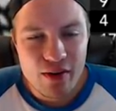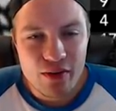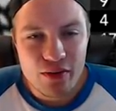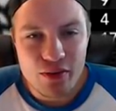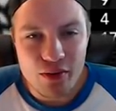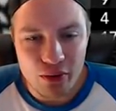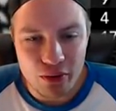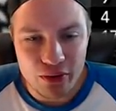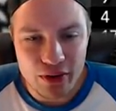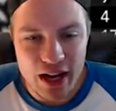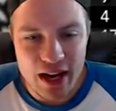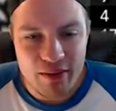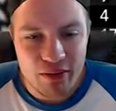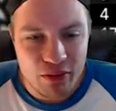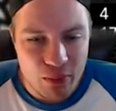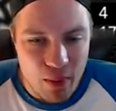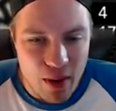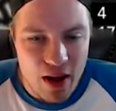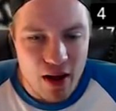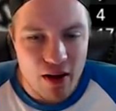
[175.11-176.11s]
Notre Dame
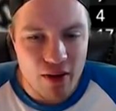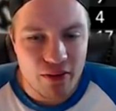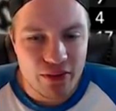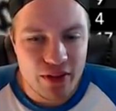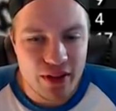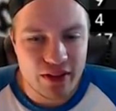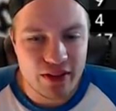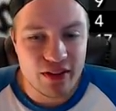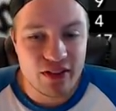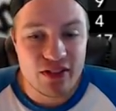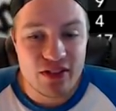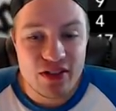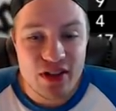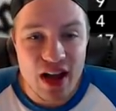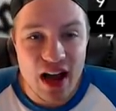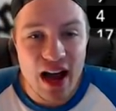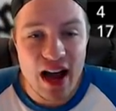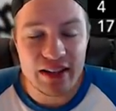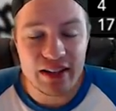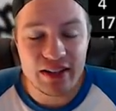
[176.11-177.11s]
12. This is
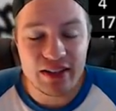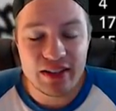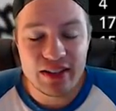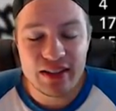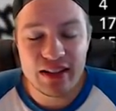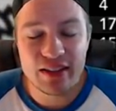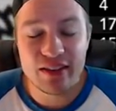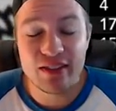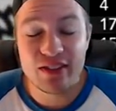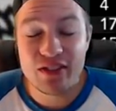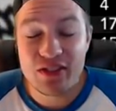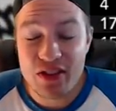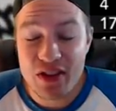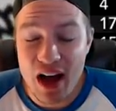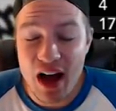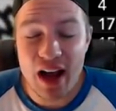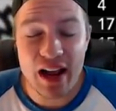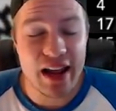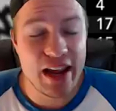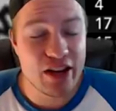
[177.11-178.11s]
not this is
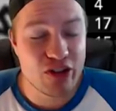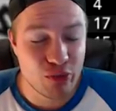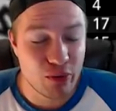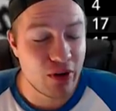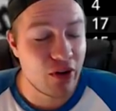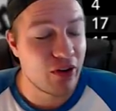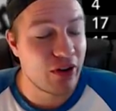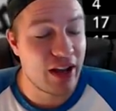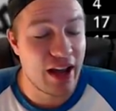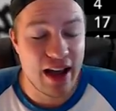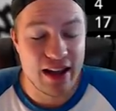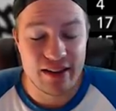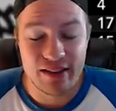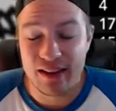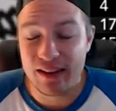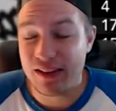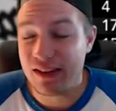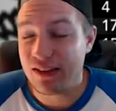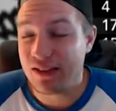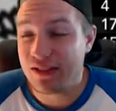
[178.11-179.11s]
not a drill, guys.
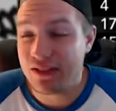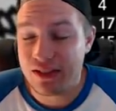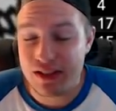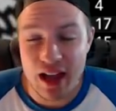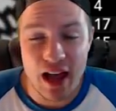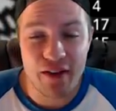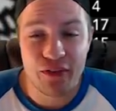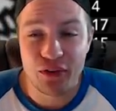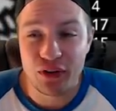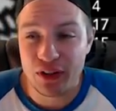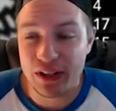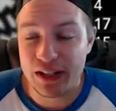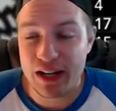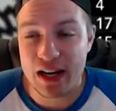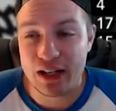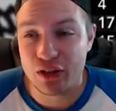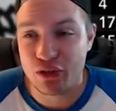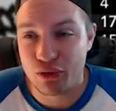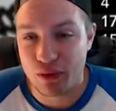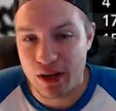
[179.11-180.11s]
This is definitely
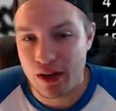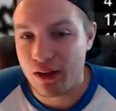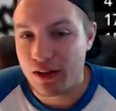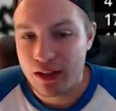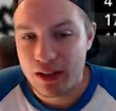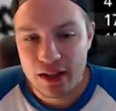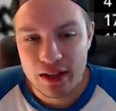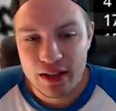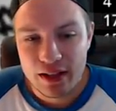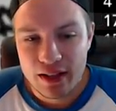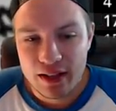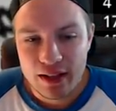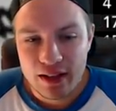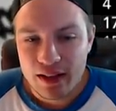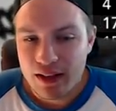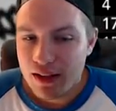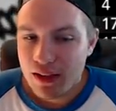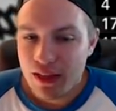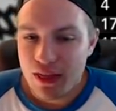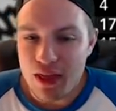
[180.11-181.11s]
not a drill.
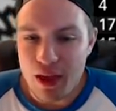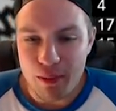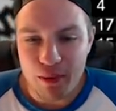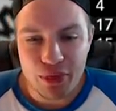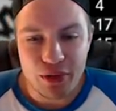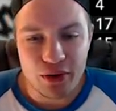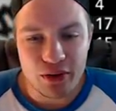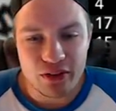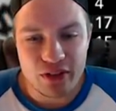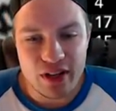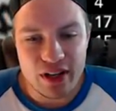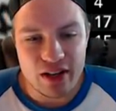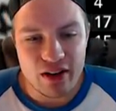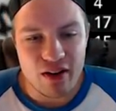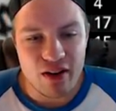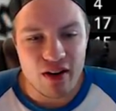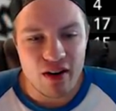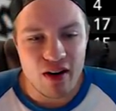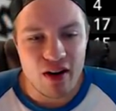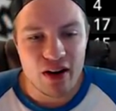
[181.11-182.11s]
Number 13,
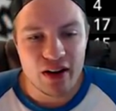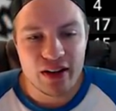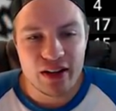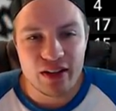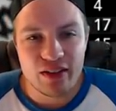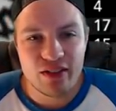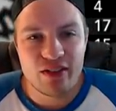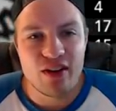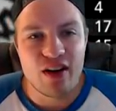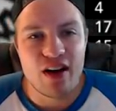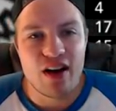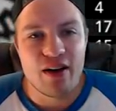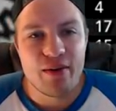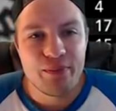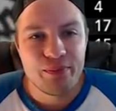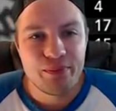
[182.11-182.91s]
Arkansas.